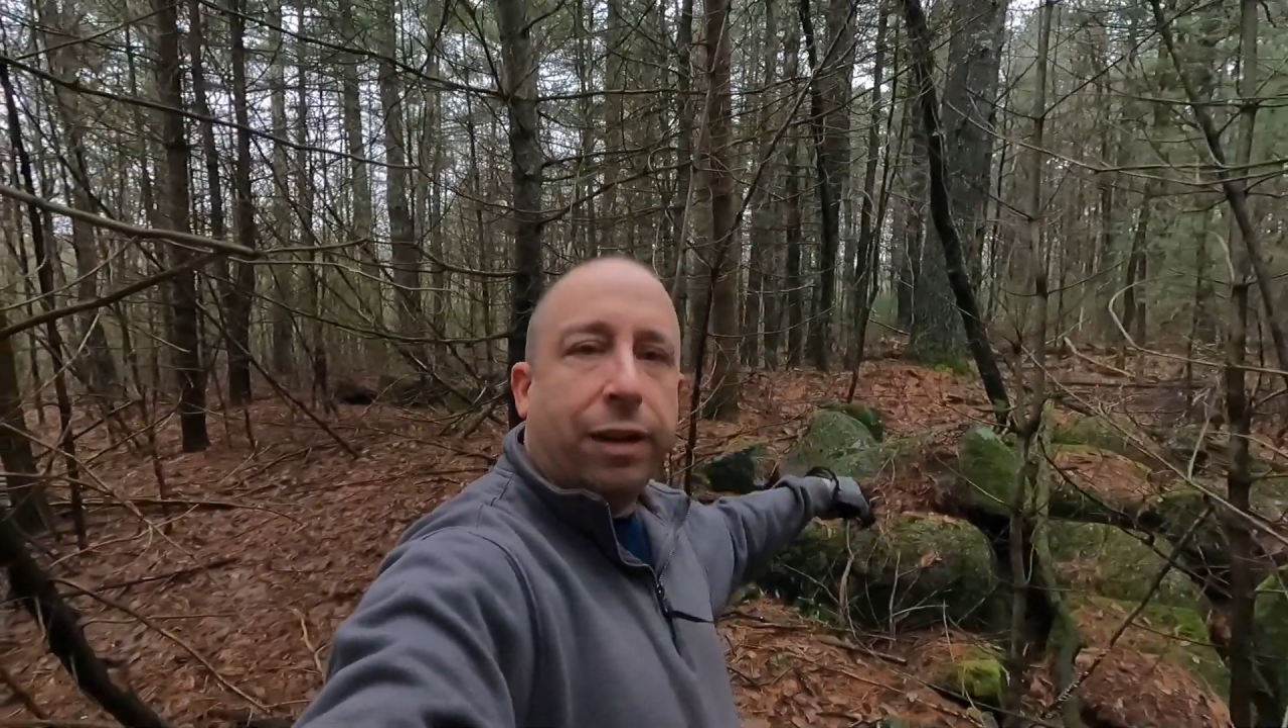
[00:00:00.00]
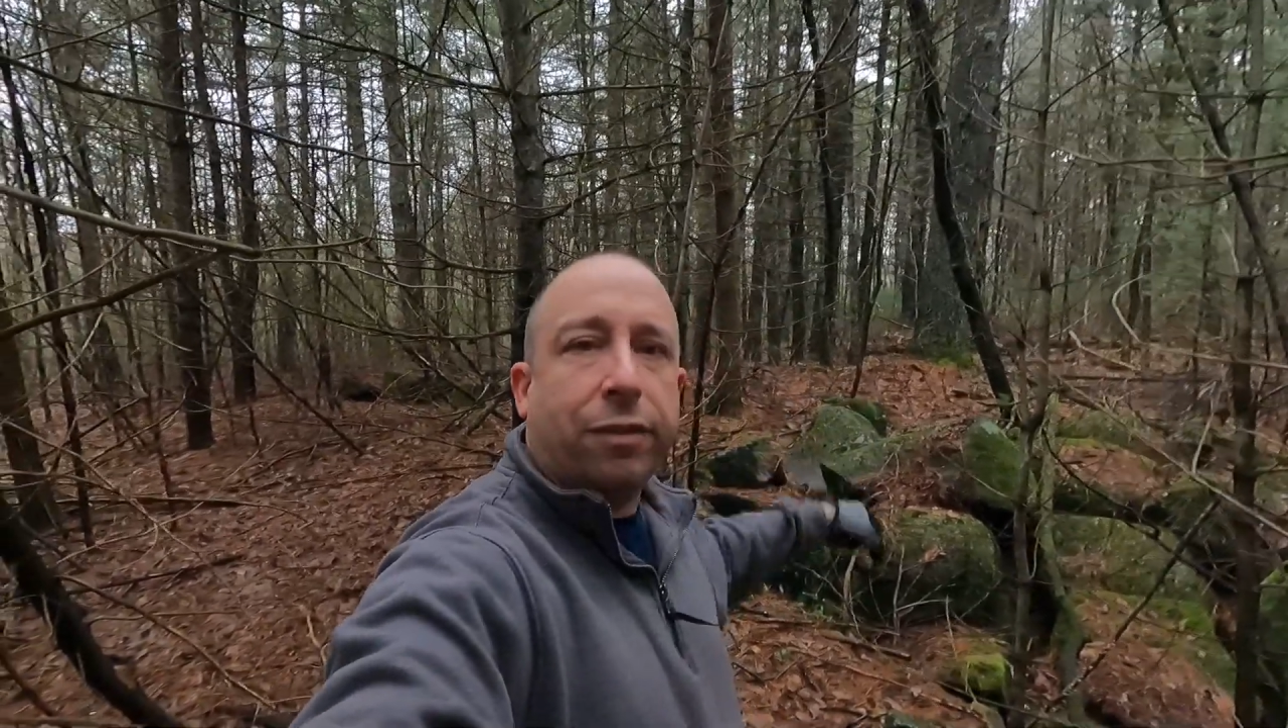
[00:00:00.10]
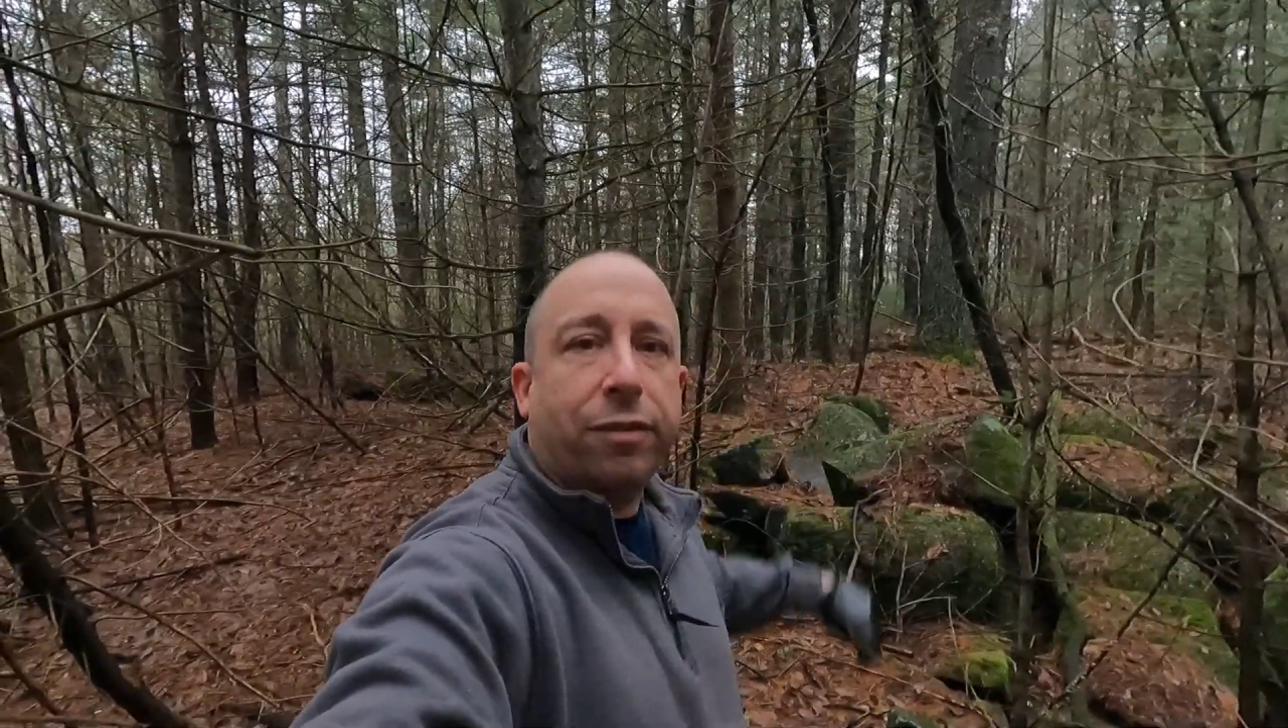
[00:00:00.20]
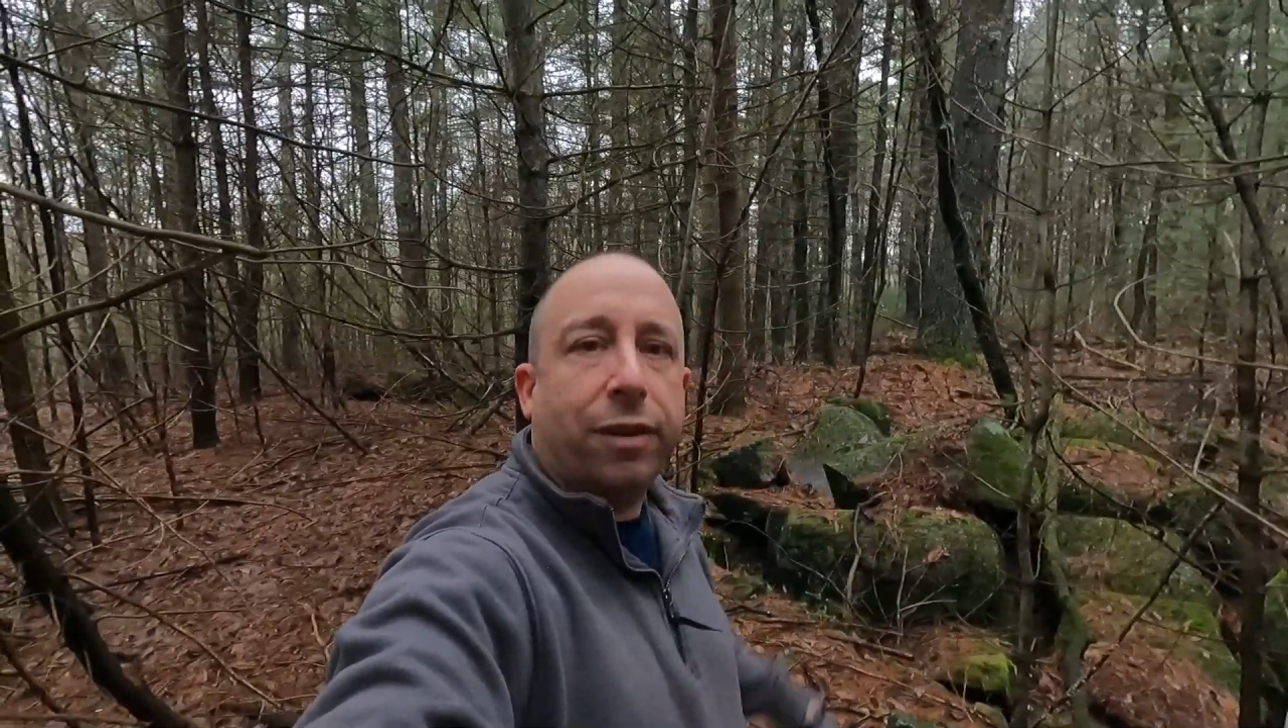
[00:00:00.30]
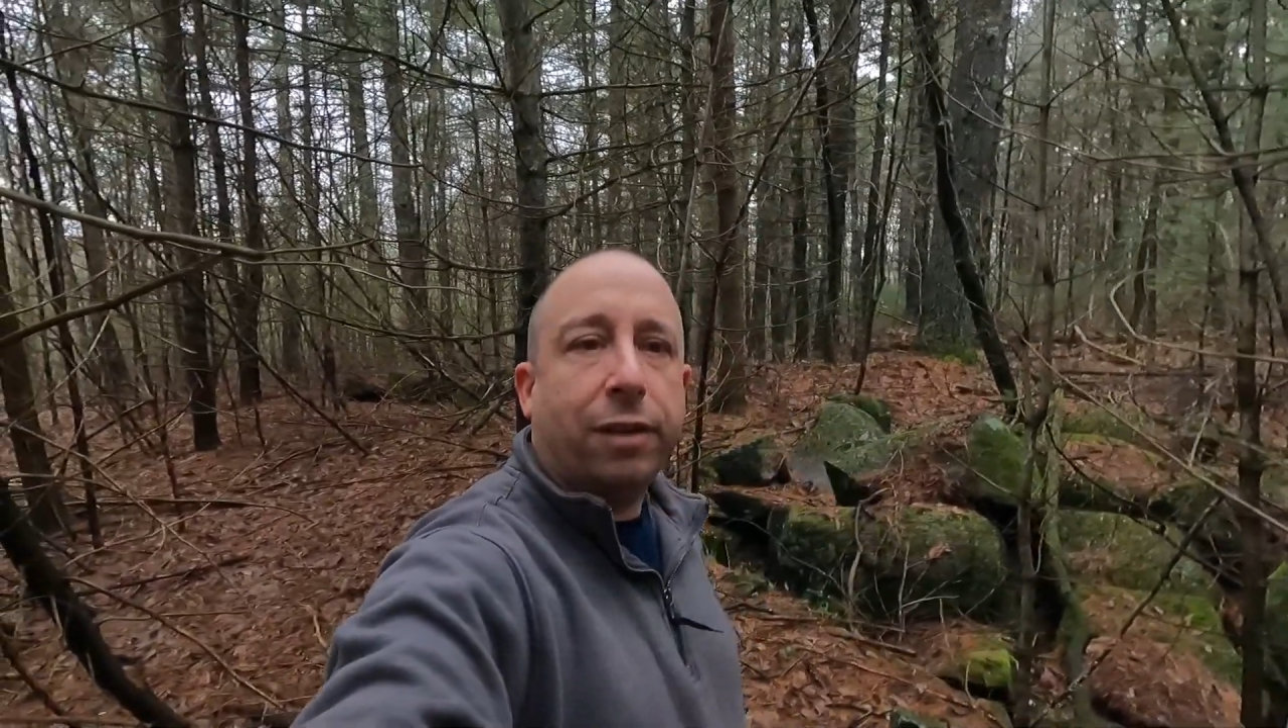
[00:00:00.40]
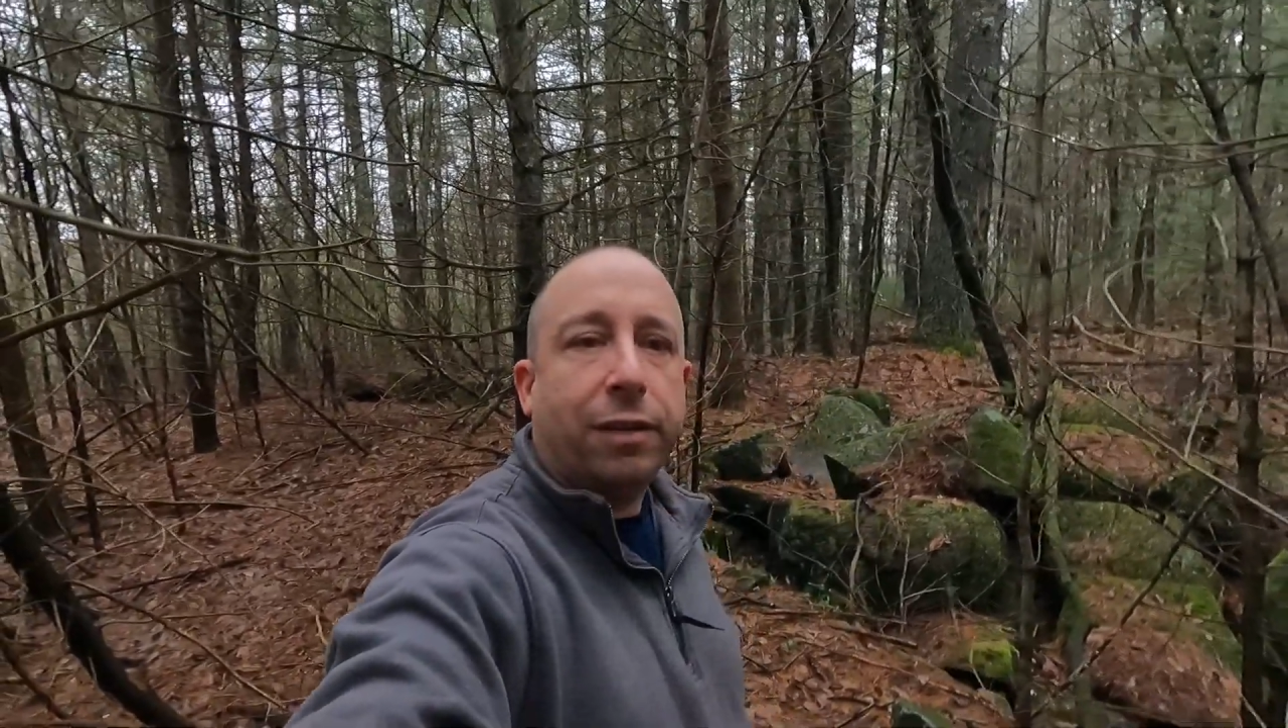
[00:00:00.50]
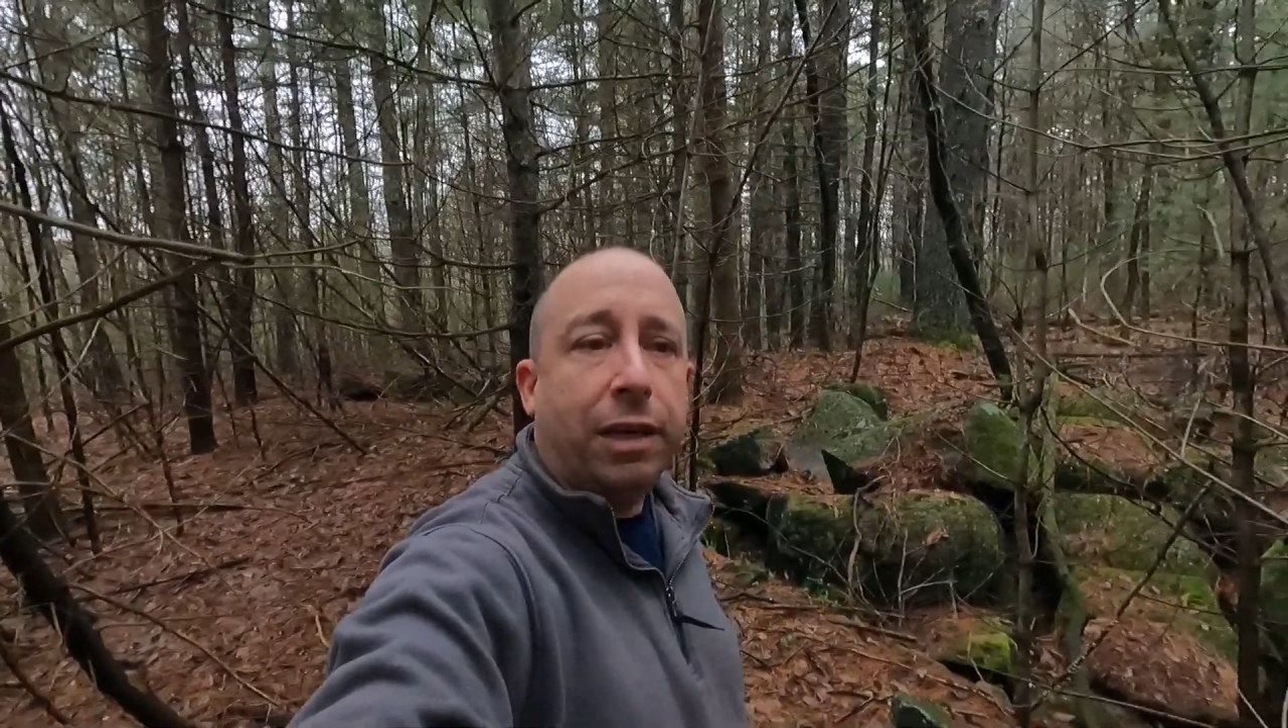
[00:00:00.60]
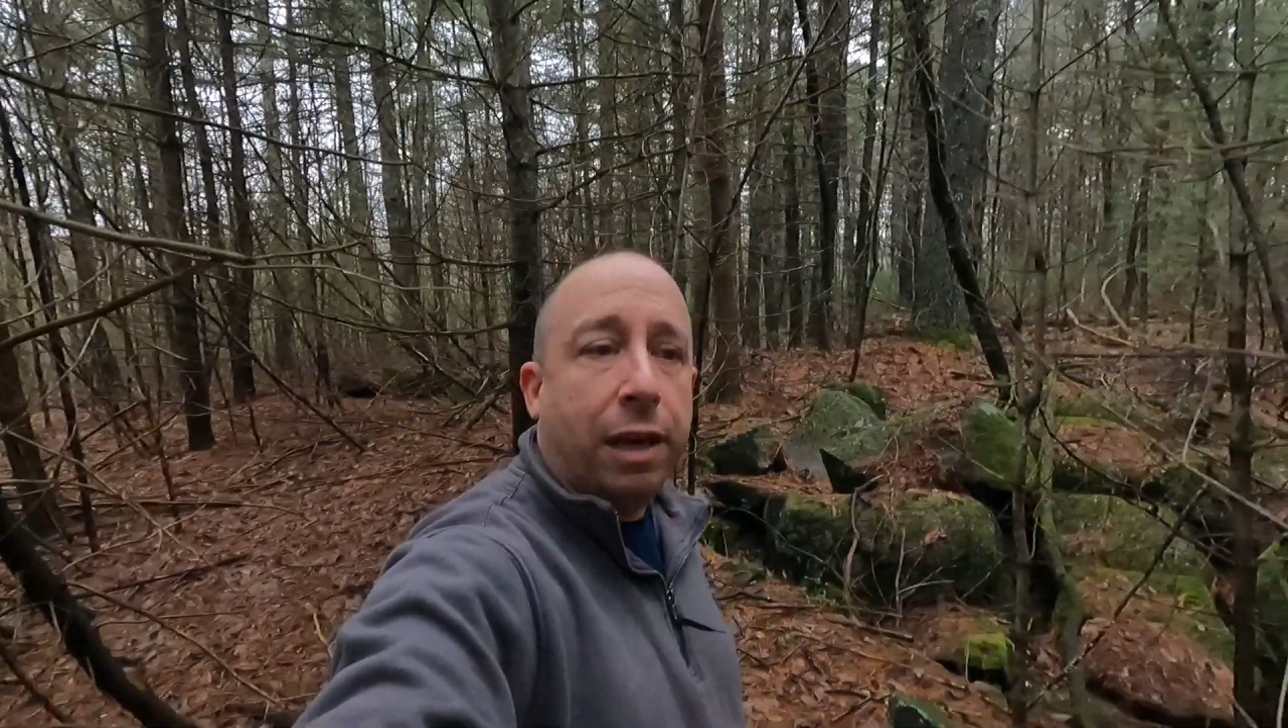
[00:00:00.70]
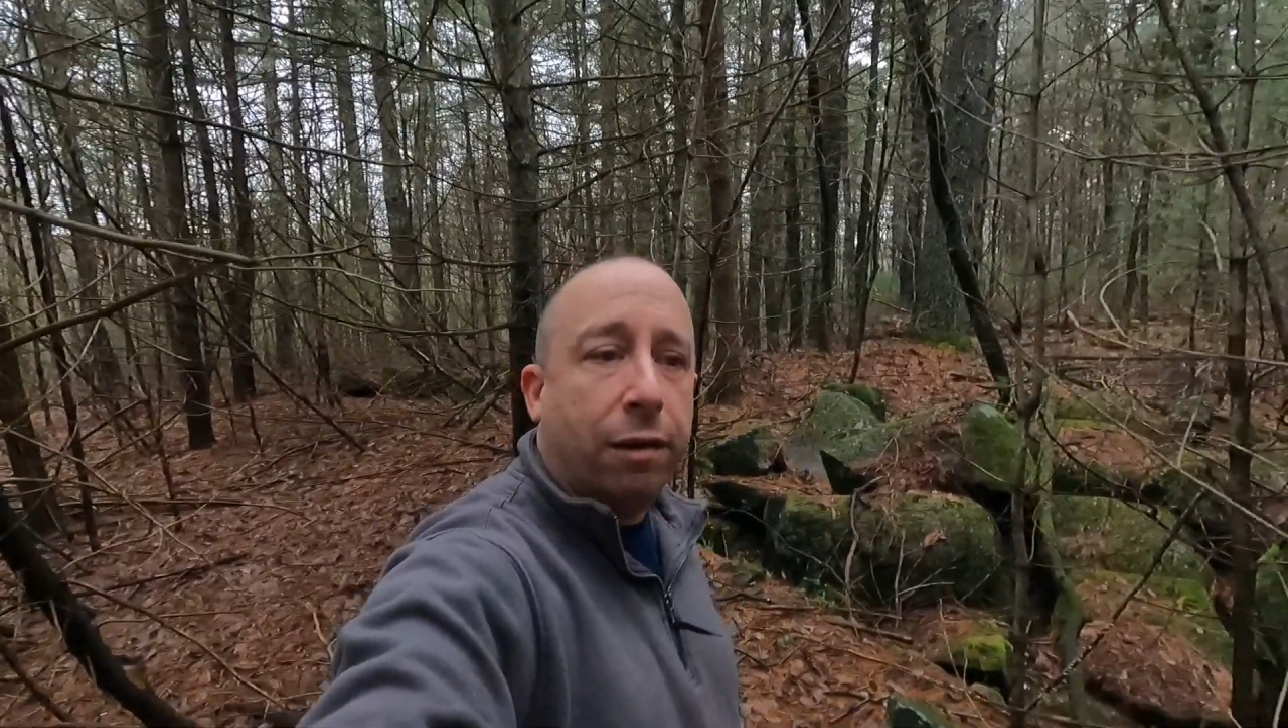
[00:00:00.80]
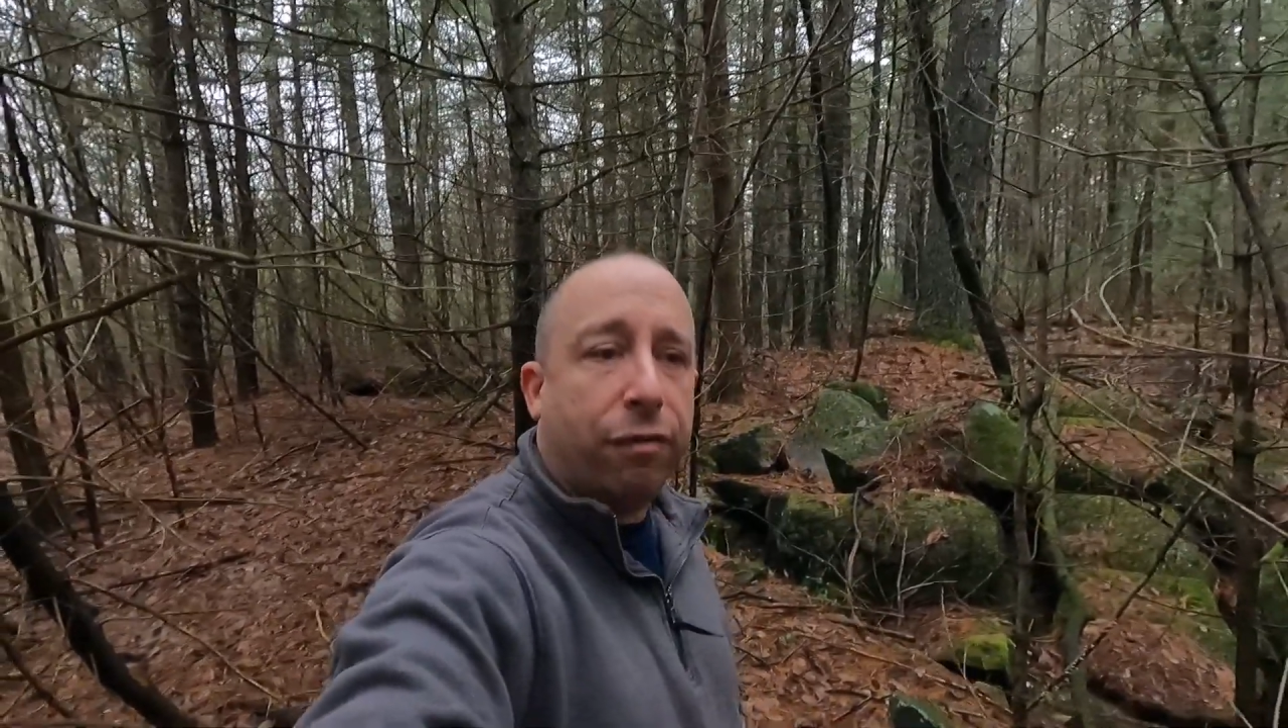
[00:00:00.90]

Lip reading: necessarily